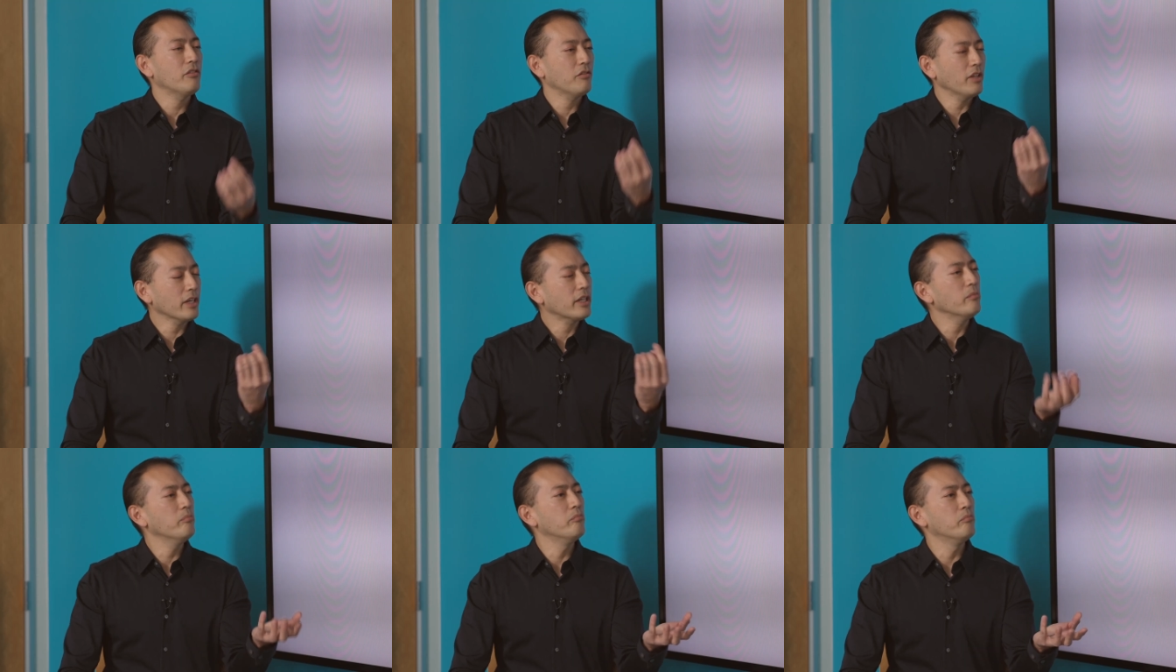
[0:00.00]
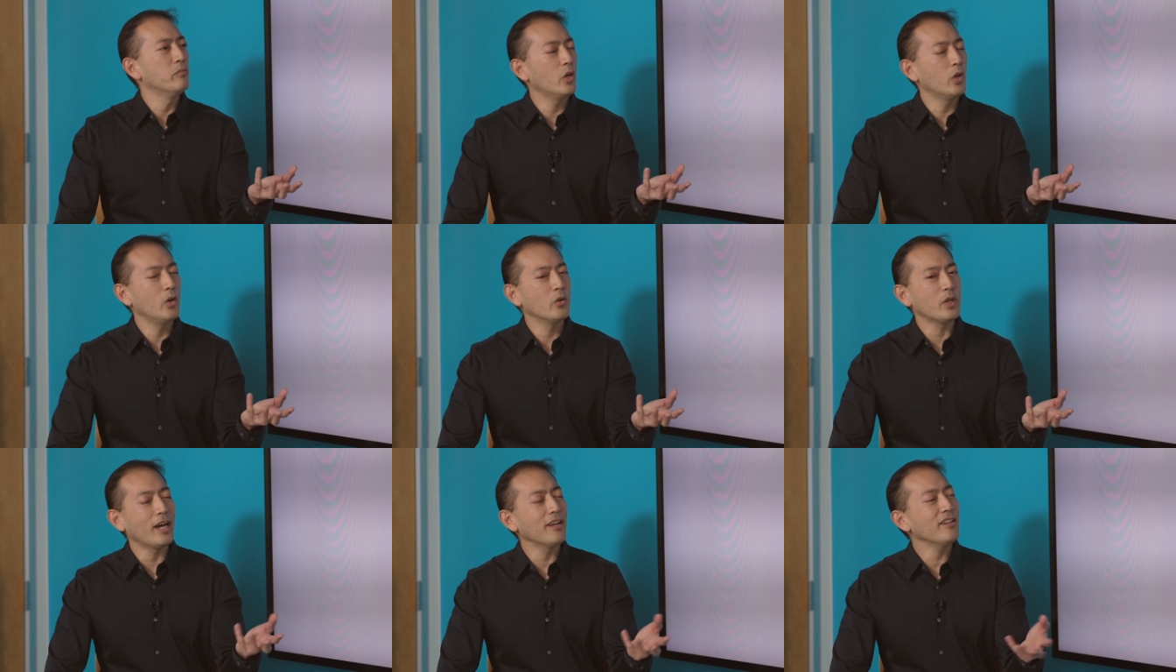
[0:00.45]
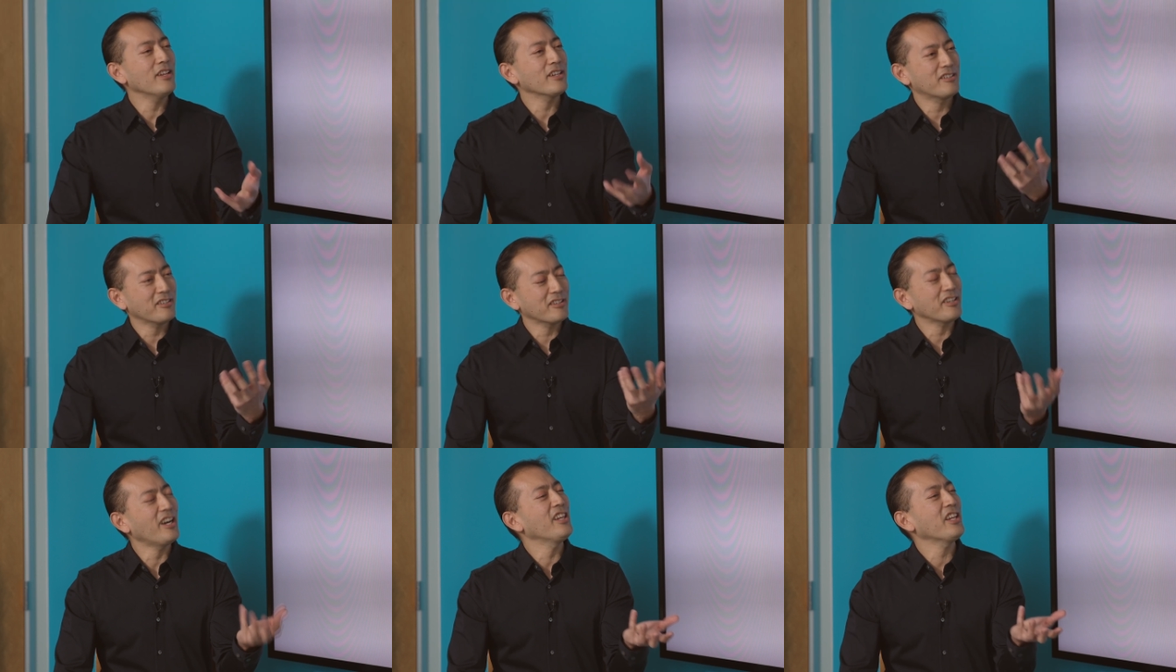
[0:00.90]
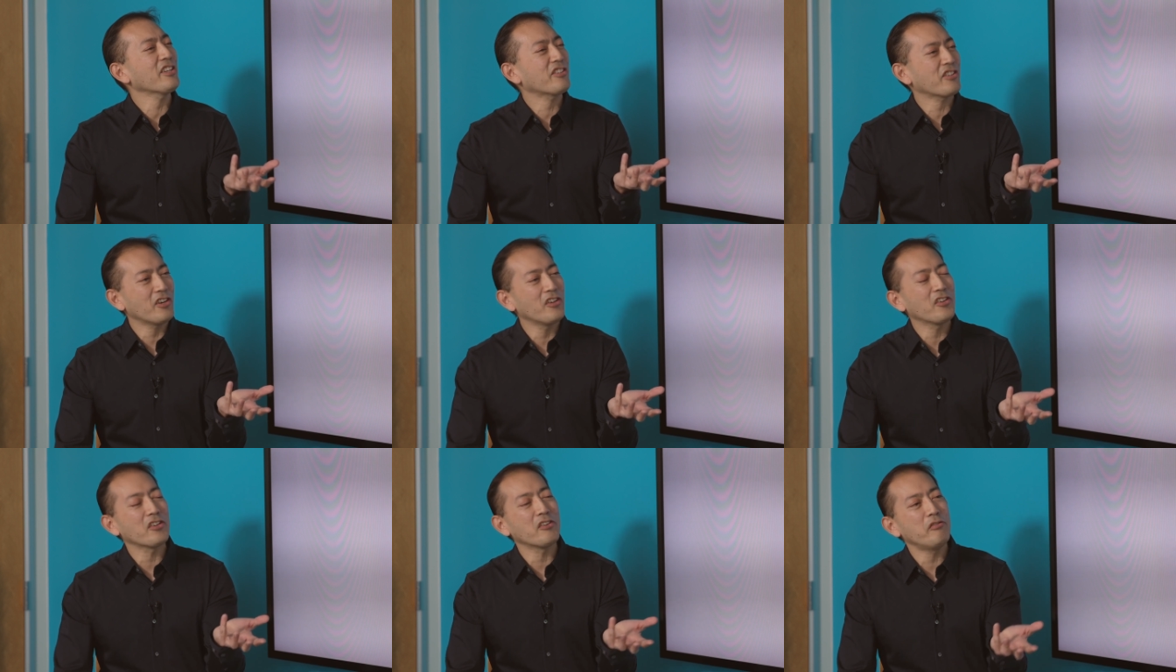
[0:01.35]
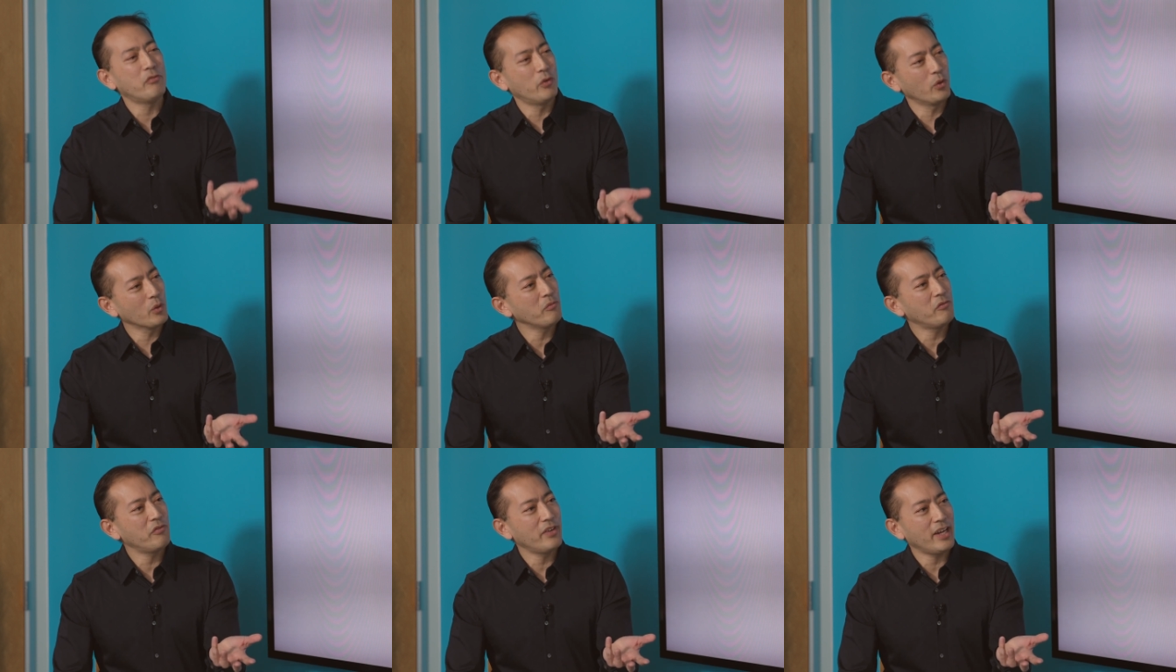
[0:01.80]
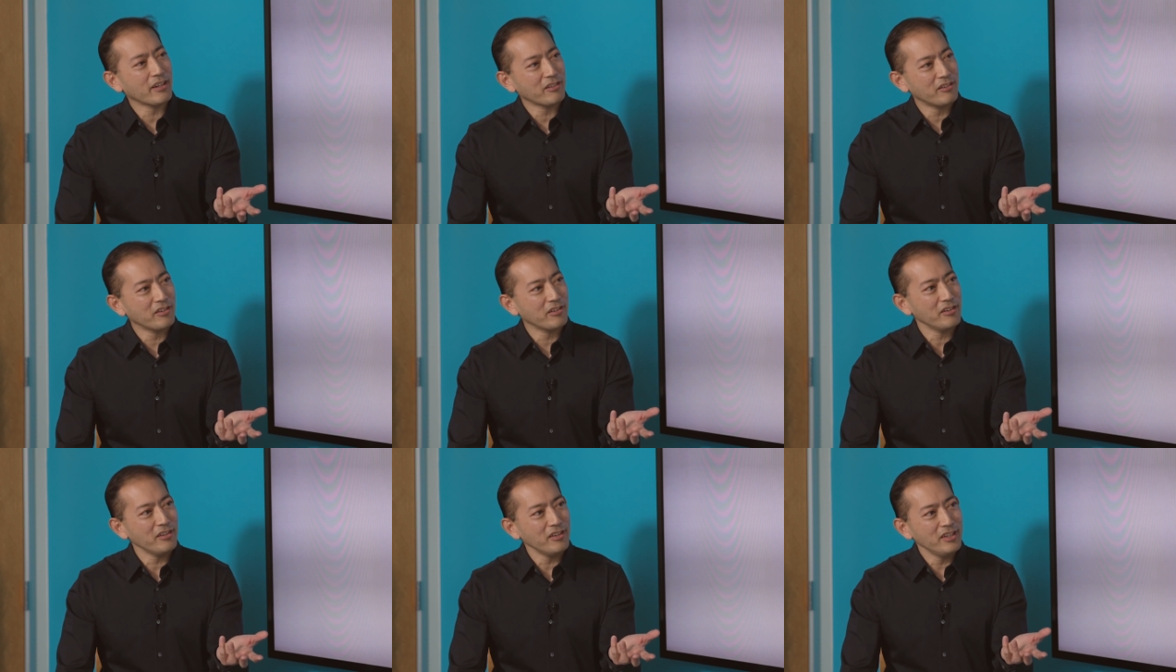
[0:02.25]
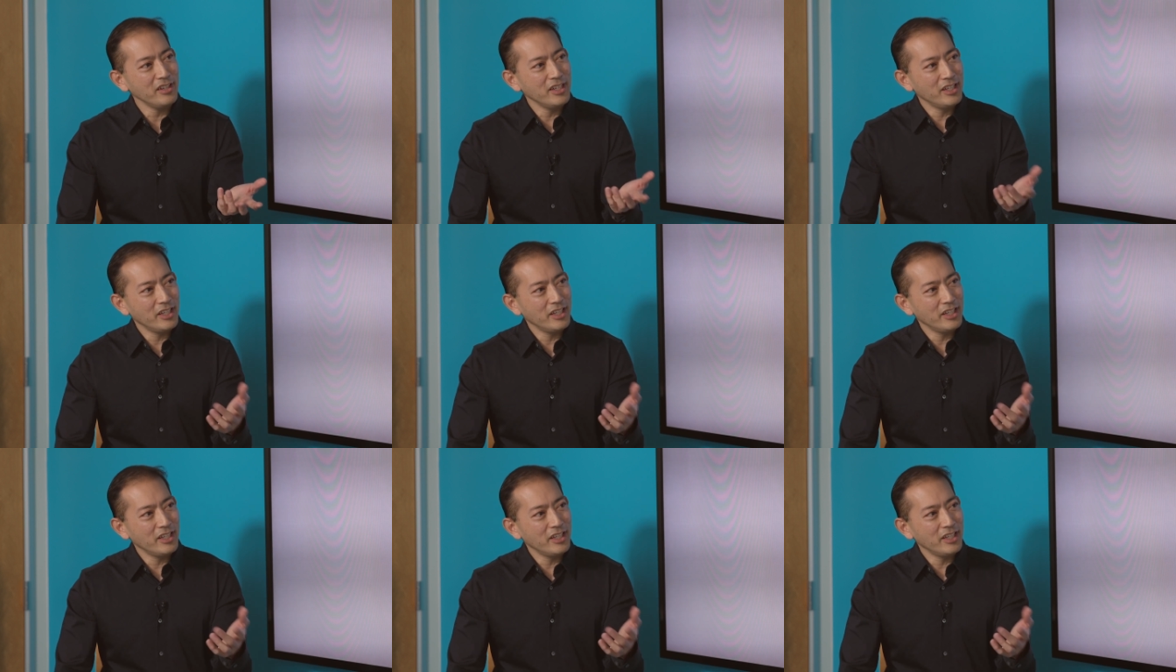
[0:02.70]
It's like a mode. I like to I like to call it a form factor.